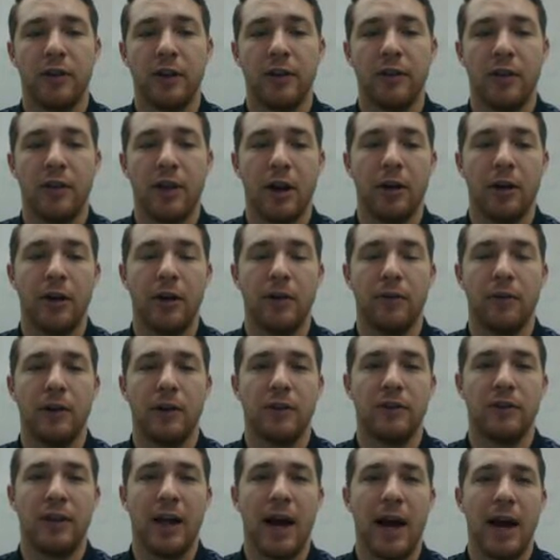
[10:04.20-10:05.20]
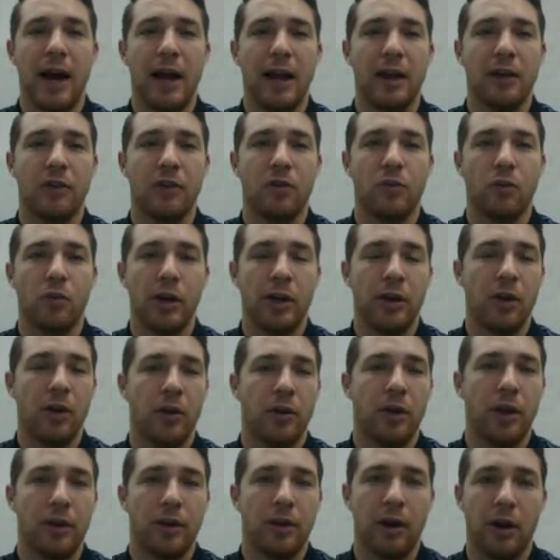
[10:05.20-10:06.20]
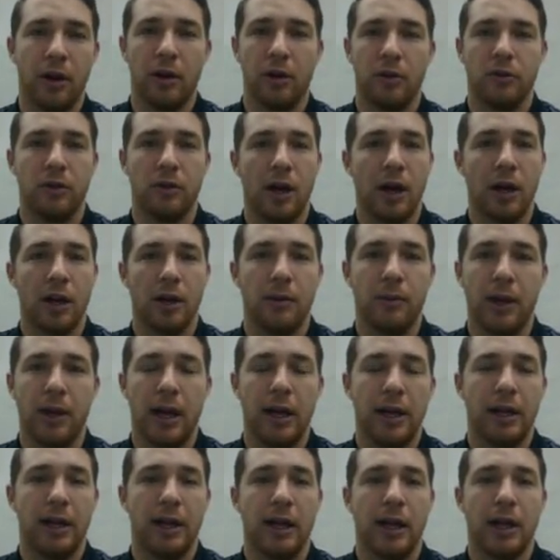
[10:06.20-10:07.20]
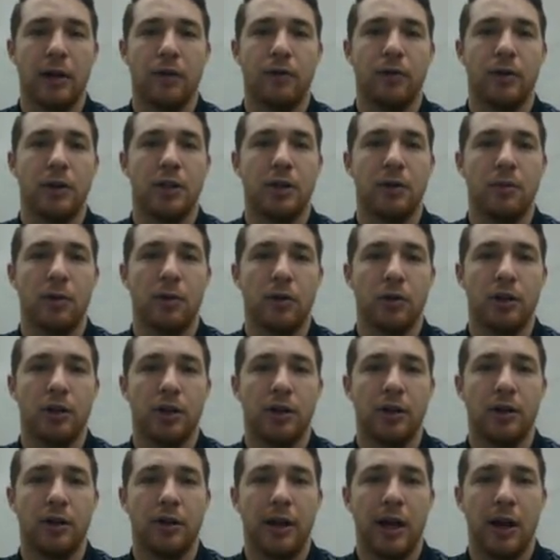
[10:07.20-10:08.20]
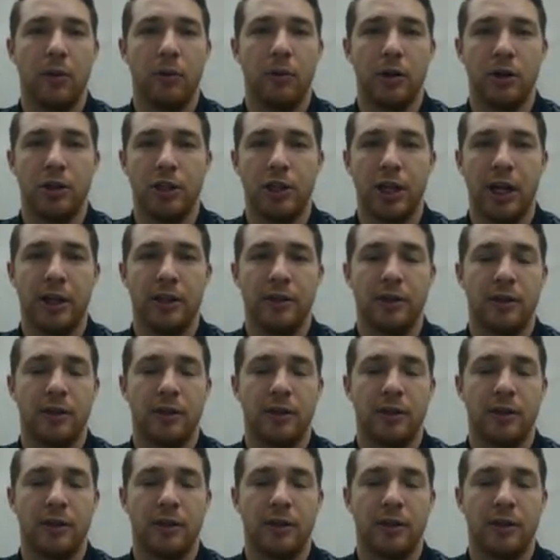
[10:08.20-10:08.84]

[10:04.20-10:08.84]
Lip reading: they're a different size, we know that there's not going to be any kind of rigid motion that would change the